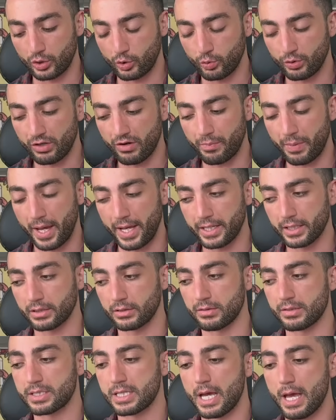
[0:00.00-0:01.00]
Queen of
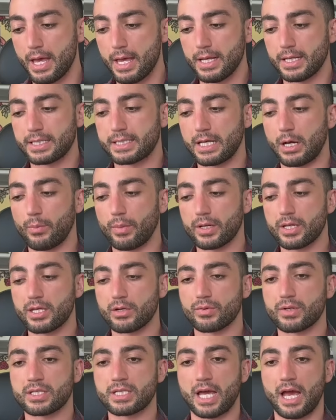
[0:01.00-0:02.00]
Pentacles. Someone
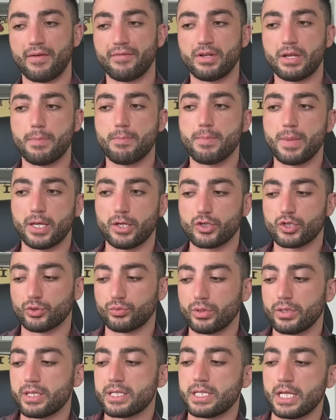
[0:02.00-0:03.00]
here is having a major
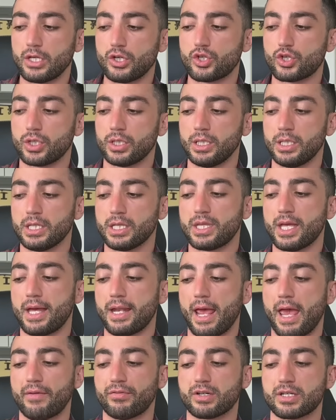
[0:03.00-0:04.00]
realization
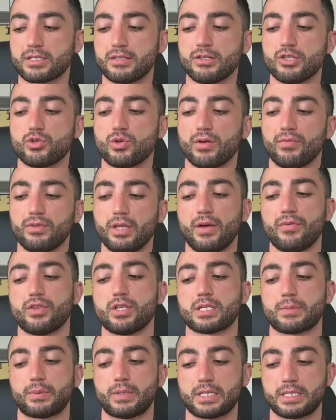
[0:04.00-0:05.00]
that ever since you have left
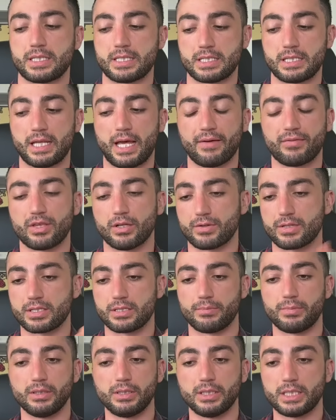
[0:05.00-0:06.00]
this person's life, their
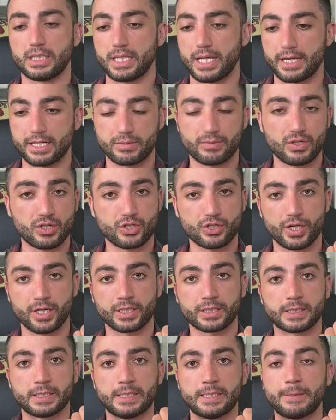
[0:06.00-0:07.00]
stability has been
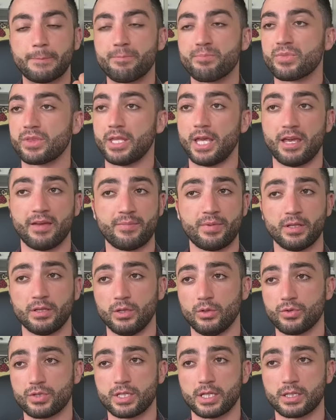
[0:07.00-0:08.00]
shaken. They have
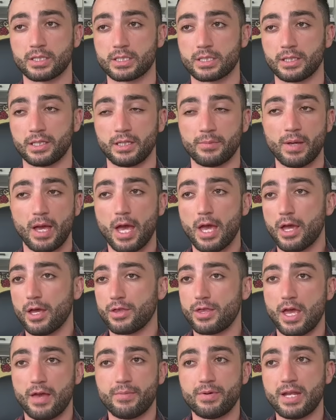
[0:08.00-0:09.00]
been losing sleep.
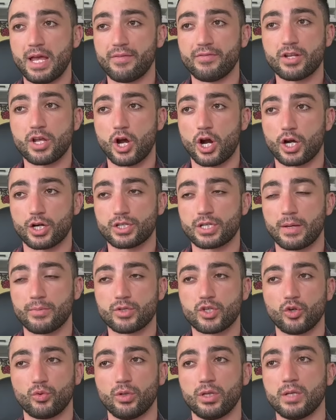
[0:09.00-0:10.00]
They have been having a hard time
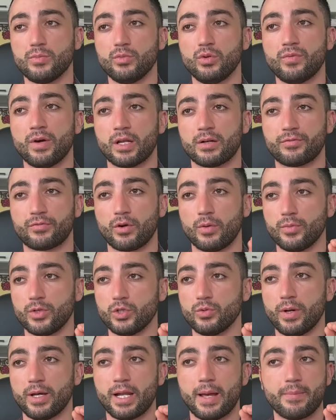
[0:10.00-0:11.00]
to really move on from
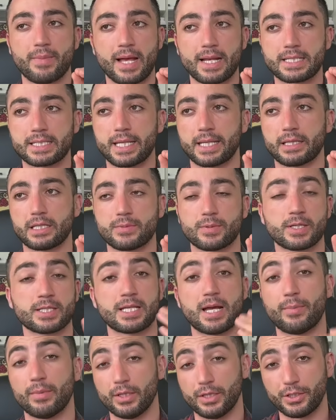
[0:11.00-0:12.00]
you. And I'm not saying this
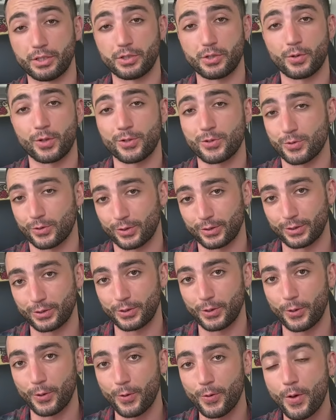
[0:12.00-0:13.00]
because I'm a Leo and you're a
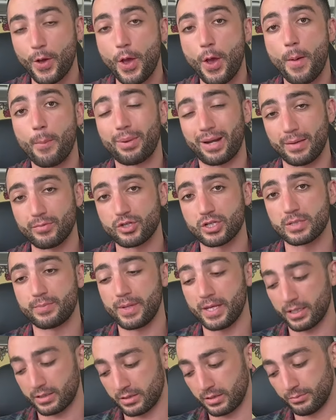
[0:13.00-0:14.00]
Leo, but I'm just
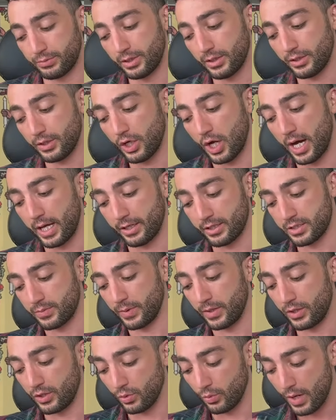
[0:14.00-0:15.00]
being completely honest
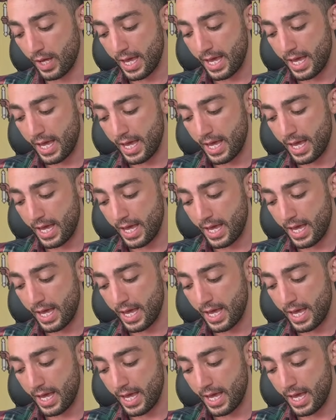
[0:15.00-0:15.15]
with you.